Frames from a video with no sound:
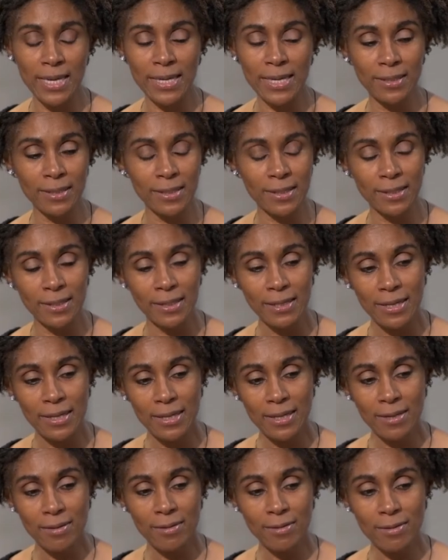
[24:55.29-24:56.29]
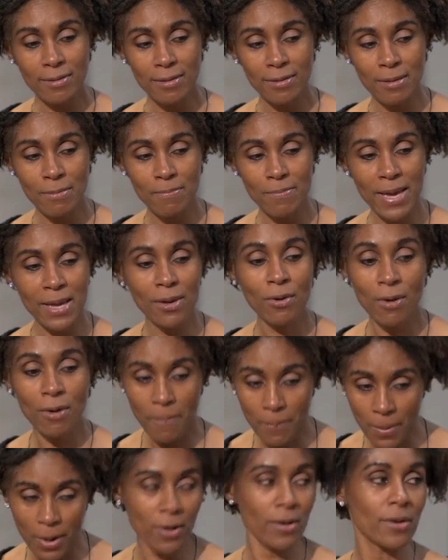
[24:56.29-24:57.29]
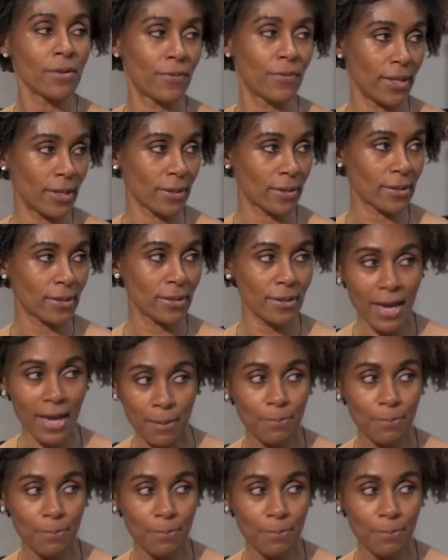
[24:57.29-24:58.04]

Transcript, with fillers: it's the men are a part of this.